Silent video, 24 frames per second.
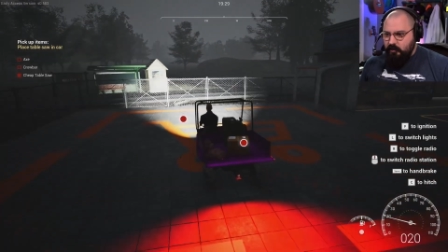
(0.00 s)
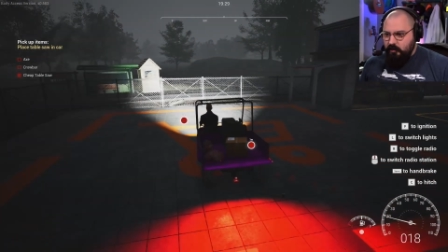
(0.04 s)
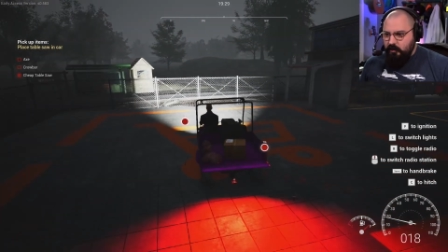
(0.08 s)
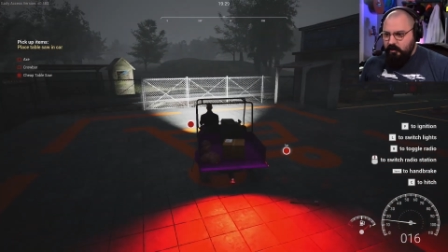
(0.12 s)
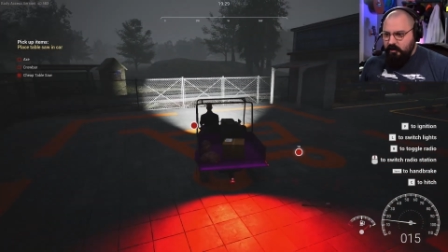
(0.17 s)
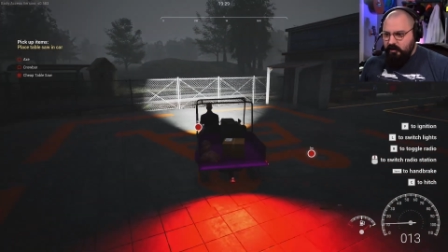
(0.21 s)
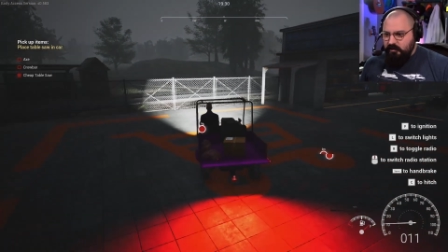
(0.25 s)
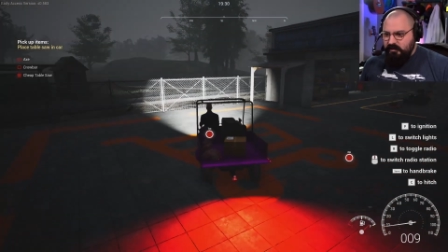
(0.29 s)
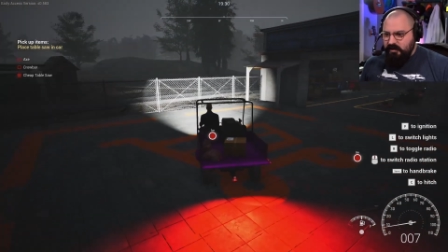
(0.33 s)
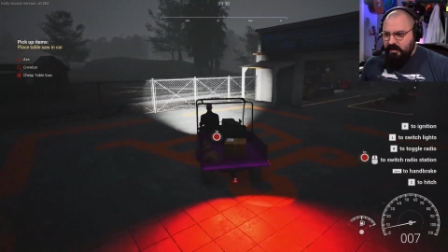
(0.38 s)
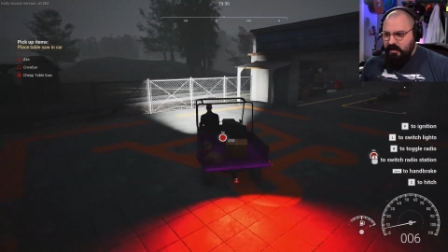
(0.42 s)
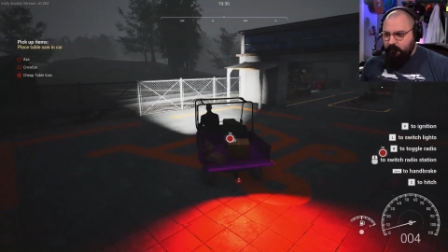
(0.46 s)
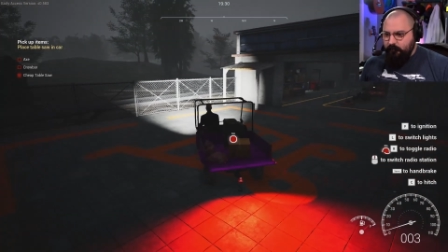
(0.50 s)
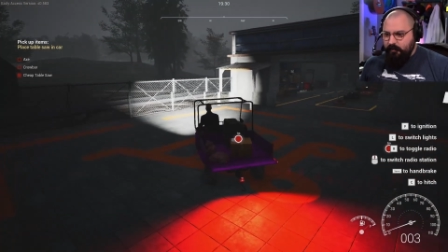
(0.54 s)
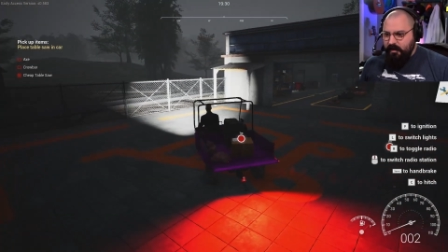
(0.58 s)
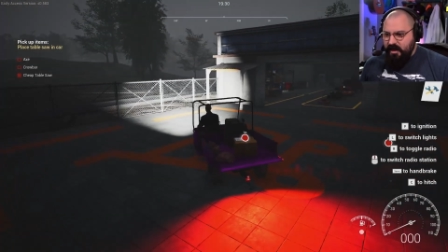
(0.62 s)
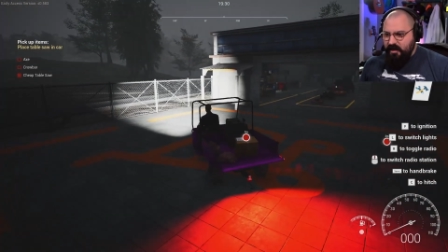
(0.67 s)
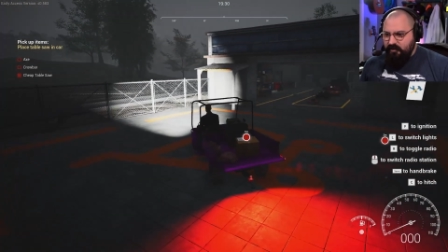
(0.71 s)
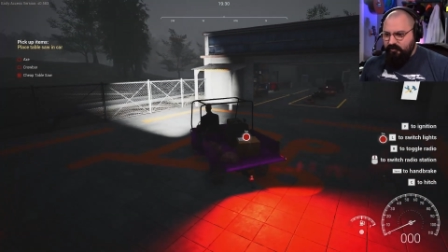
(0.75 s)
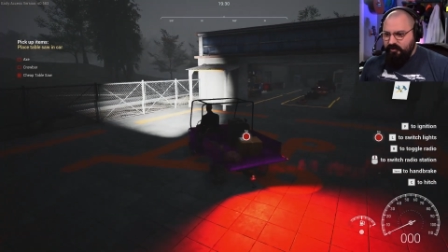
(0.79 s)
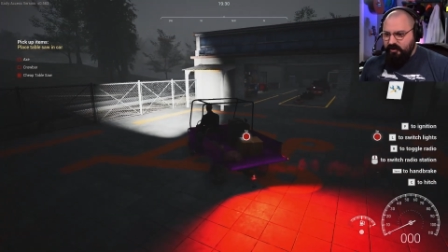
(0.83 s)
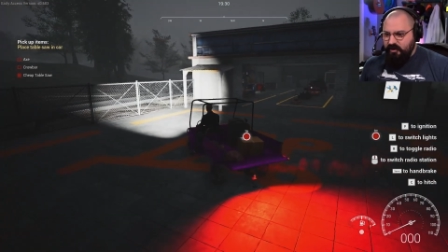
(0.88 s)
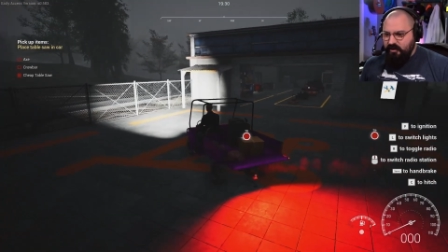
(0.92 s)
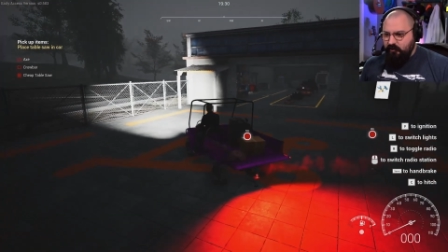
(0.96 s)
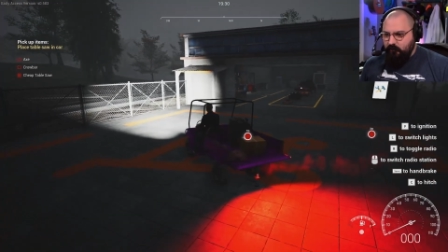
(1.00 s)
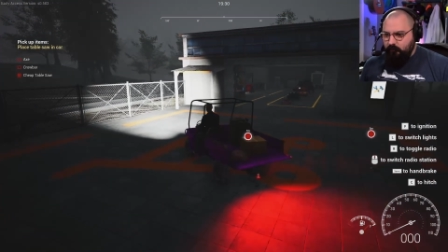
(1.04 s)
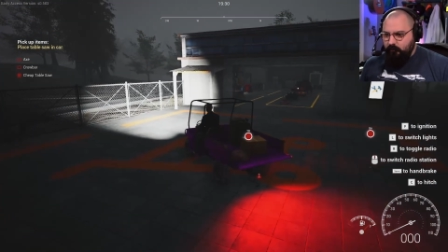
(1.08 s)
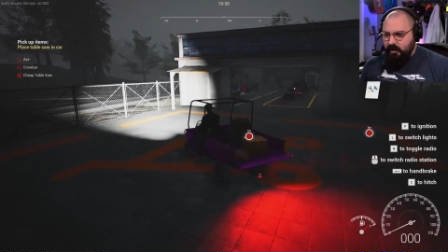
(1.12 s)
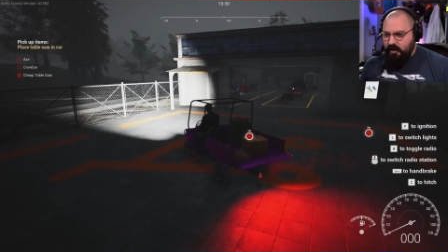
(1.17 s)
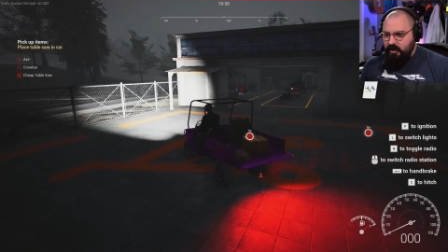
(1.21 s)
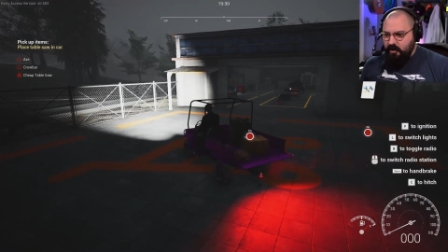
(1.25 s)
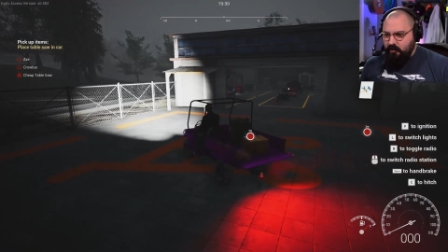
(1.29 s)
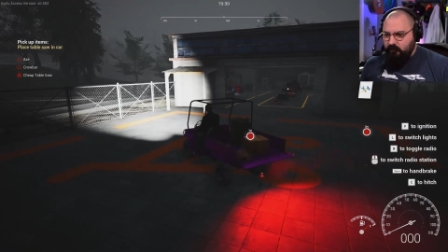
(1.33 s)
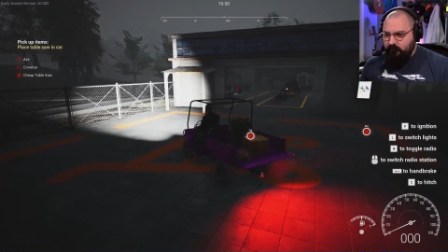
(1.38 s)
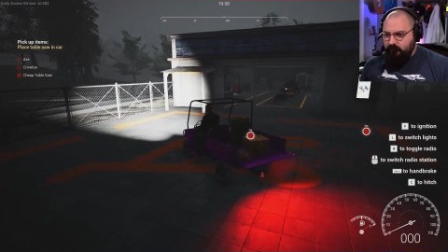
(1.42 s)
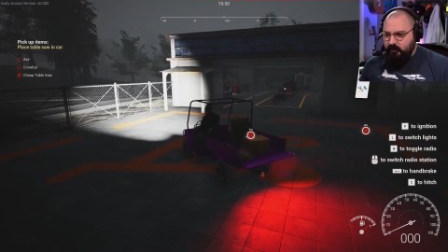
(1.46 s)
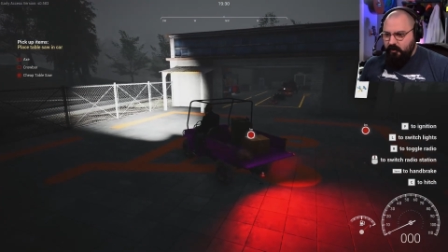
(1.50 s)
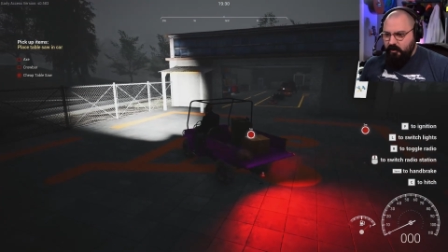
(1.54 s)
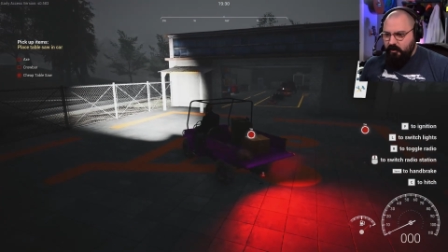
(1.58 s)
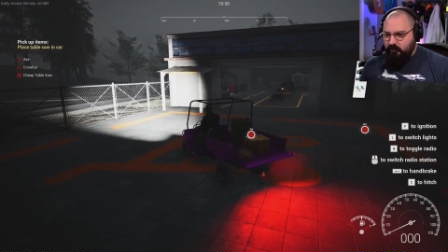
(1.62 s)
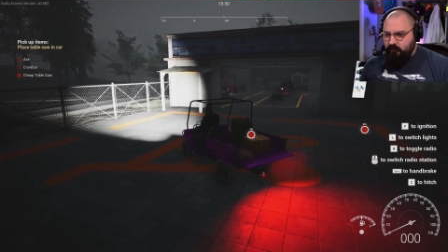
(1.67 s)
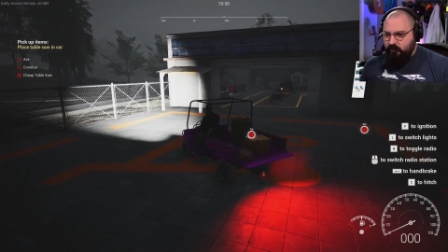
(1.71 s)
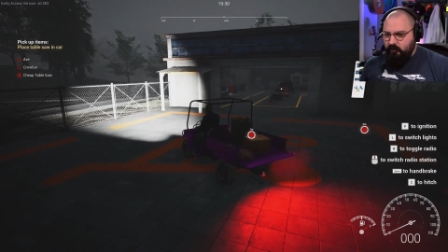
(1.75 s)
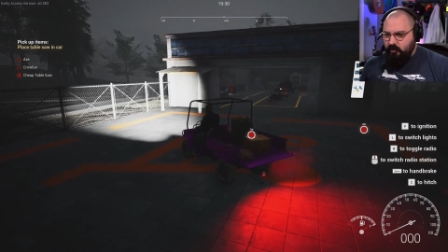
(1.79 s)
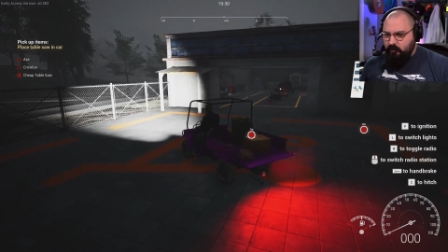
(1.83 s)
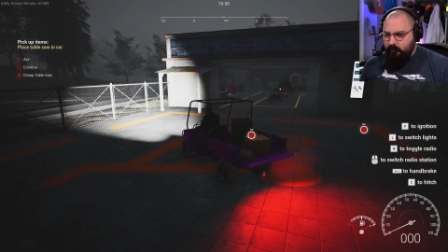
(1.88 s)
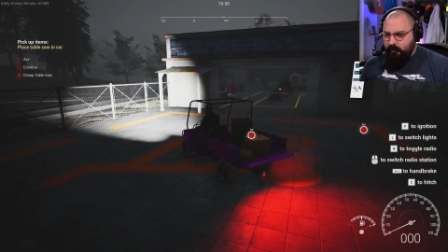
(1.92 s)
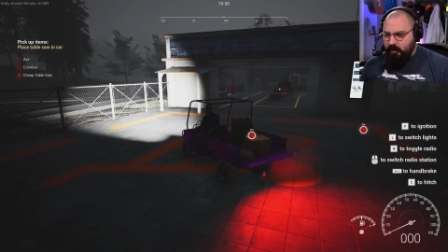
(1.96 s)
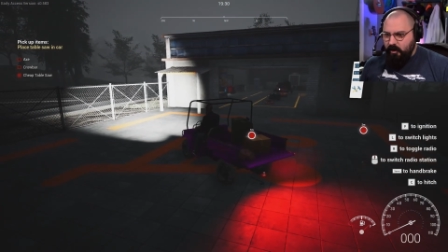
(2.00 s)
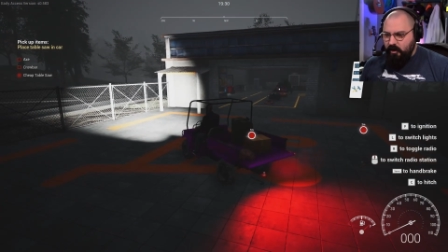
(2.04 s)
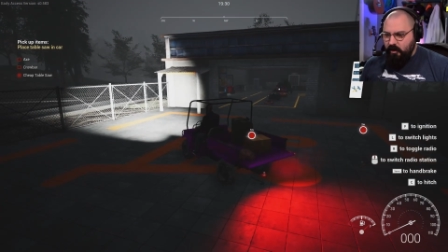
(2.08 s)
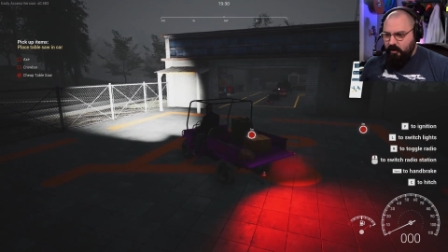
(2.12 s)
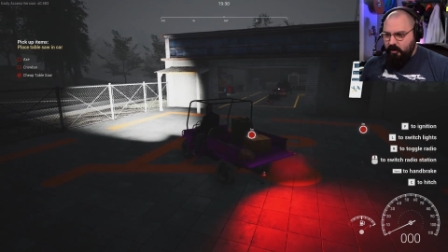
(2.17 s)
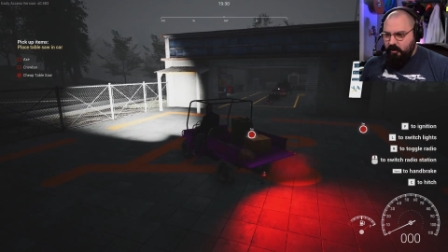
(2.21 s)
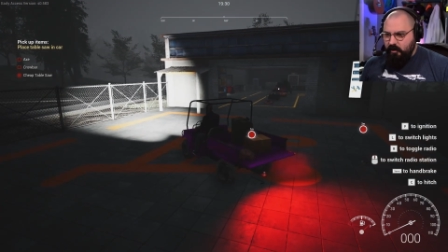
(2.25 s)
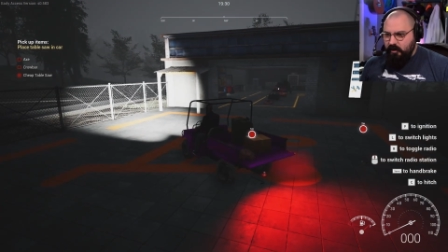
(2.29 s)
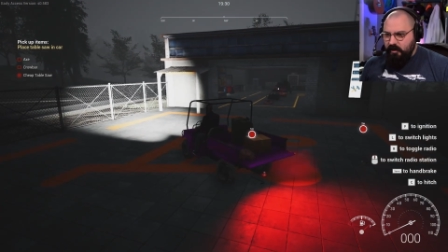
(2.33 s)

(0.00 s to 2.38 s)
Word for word: Is it a bad thing to run over a crowbar